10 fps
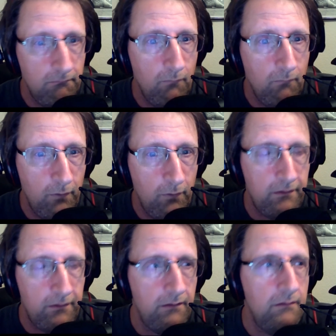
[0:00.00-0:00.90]

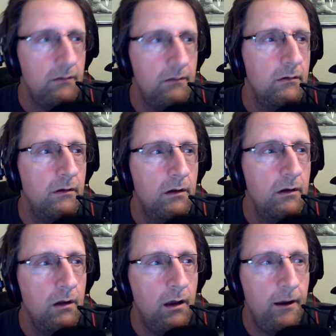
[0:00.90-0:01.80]
Weird.
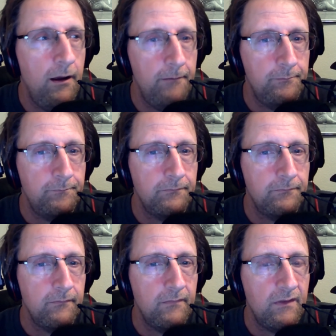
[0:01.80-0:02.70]

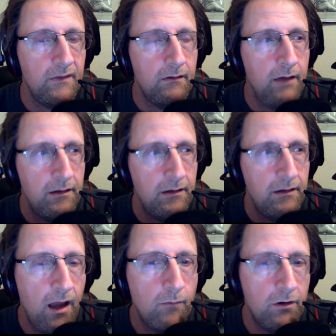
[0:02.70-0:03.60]
As
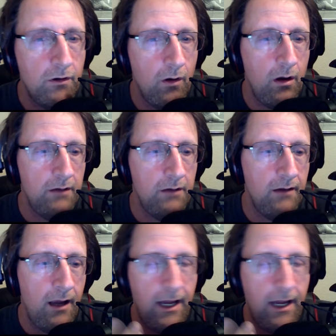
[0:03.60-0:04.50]
time went on,
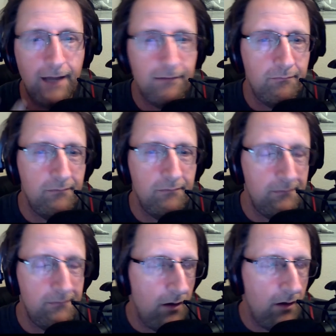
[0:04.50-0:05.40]
I
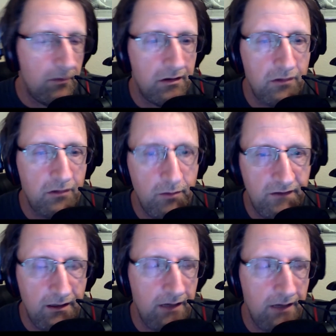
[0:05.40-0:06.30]
was a stupid
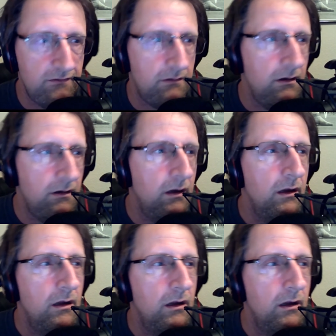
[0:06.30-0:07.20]
teenager.
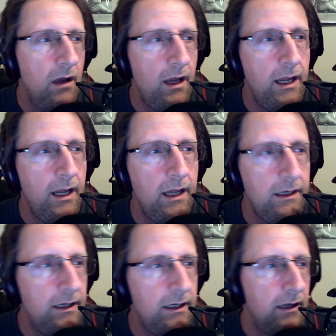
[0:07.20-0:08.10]
I had
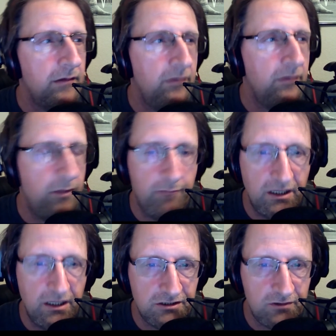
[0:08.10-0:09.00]
a stupid
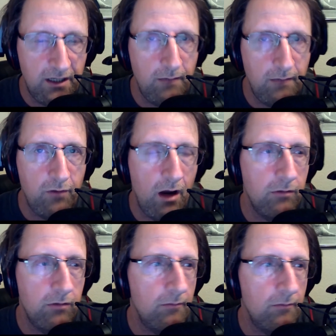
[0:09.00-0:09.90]
binge drinking
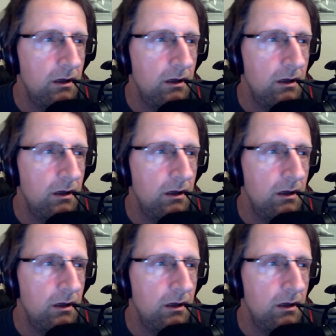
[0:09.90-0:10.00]
problem.